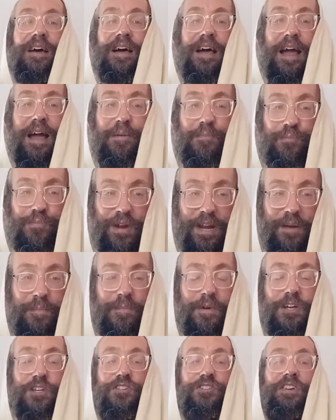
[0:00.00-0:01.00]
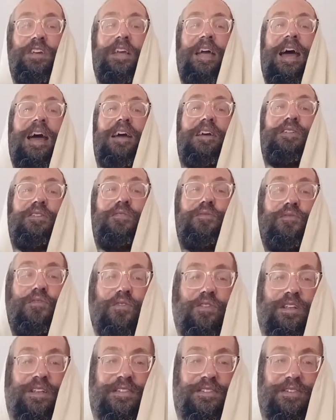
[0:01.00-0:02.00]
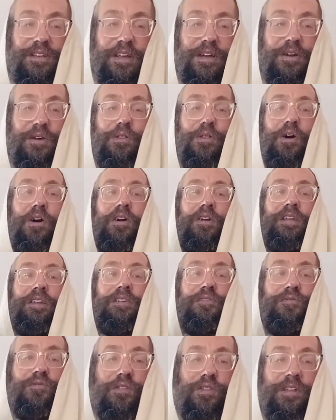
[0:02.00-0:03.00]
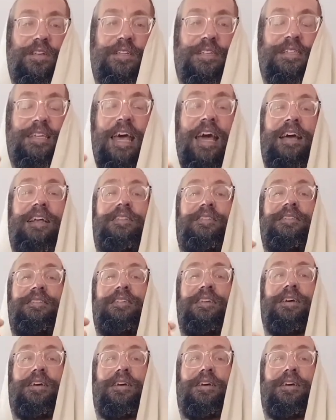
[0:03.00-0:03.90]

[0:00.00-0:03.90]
and bring Mashiach in the fullest glory, in the fullest sense.